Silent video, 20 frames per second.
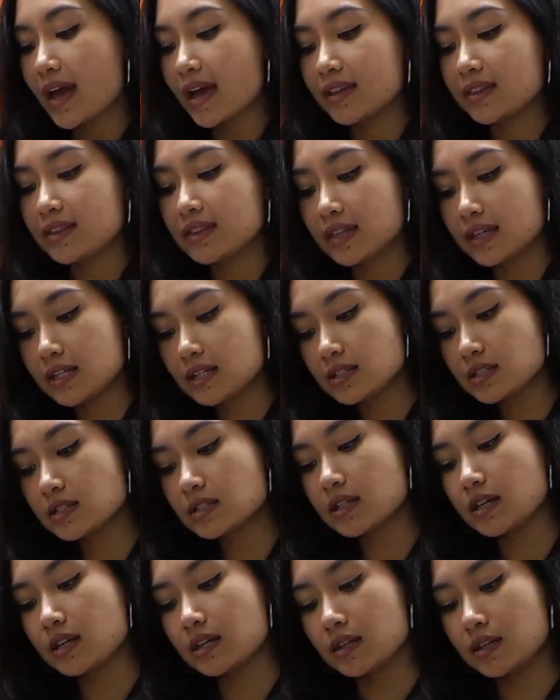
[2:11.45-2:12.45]
And
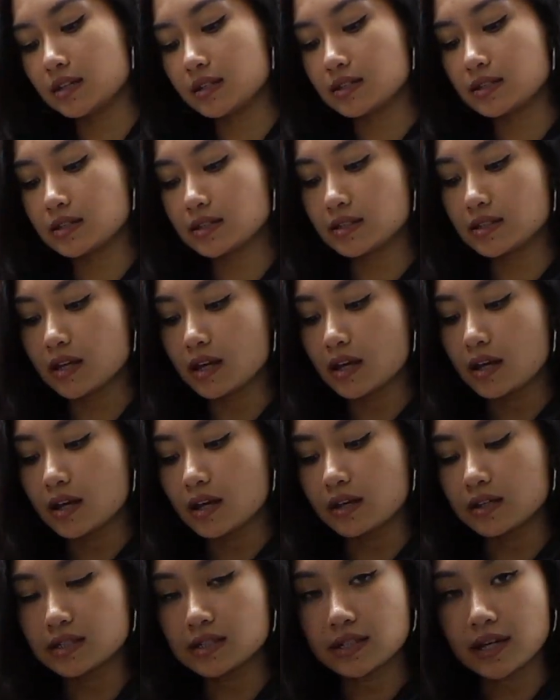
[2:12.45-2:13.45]
this is
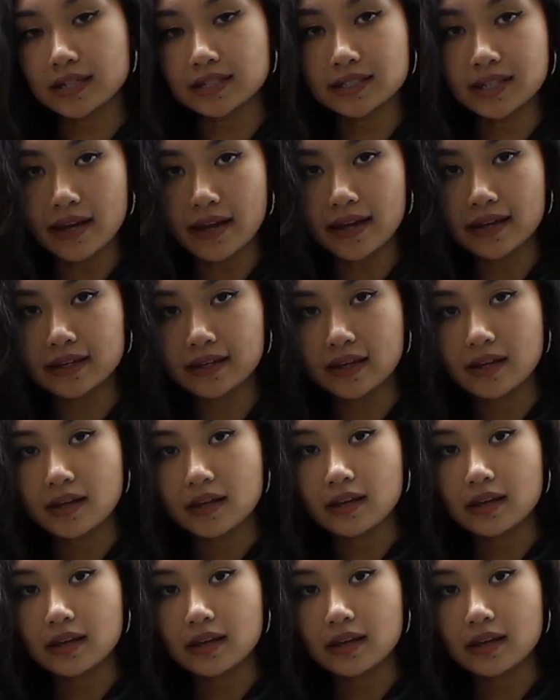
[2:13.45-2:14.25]
a SciTech